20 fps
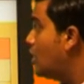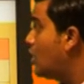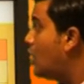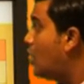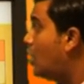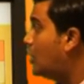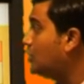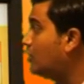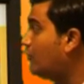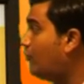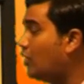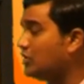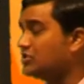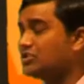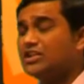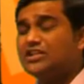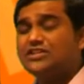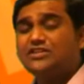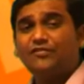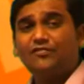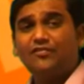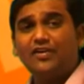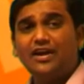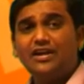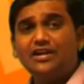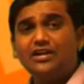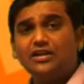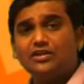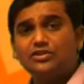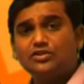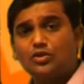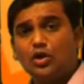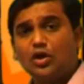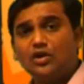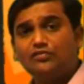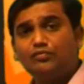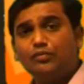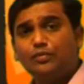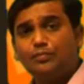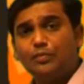On the watch list front,
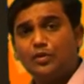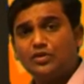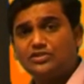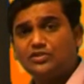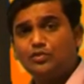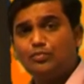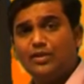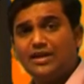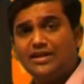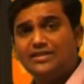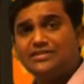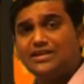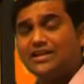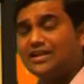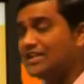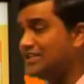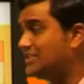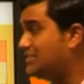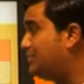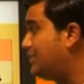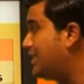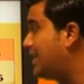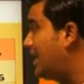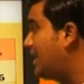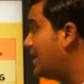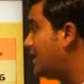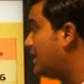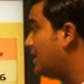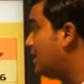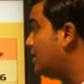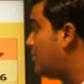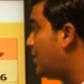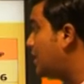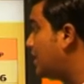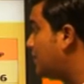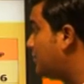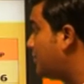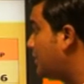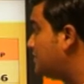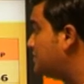stocks with positive bias are SBI, current
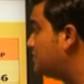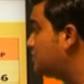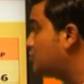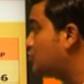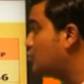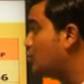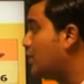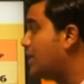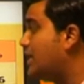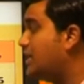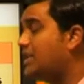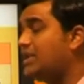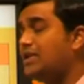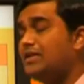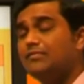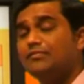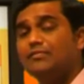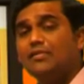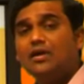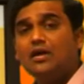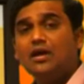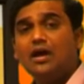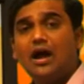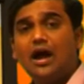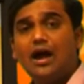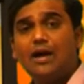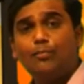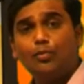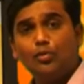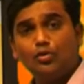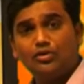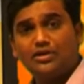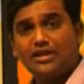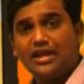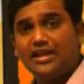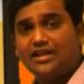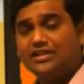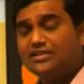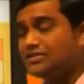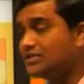market price is 280, Apollo
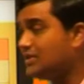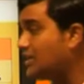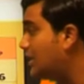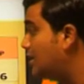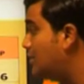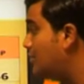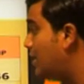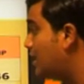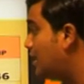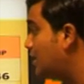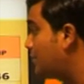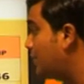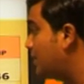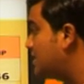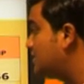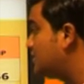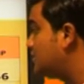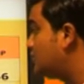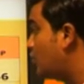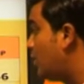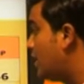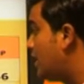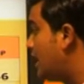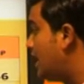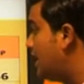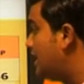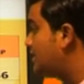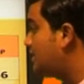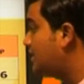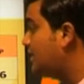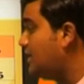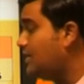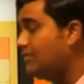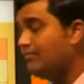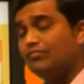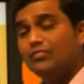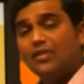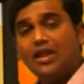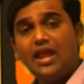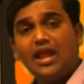Tyres, current market price is
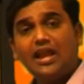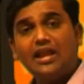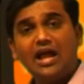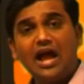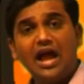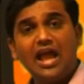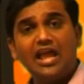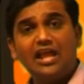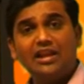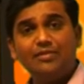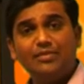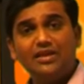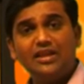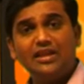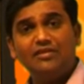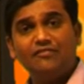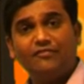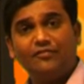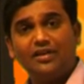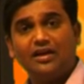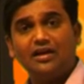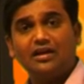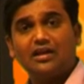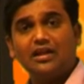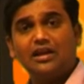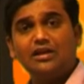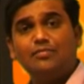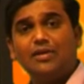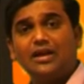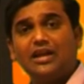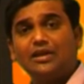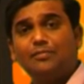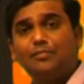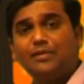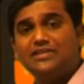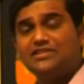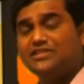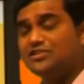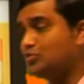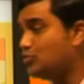193, and IRB Infra, current market
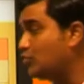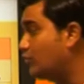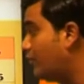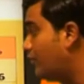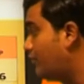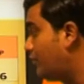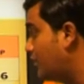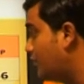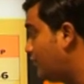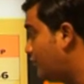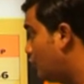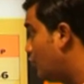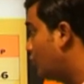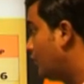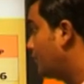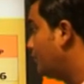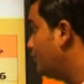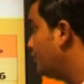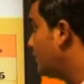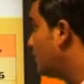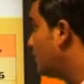price is 254.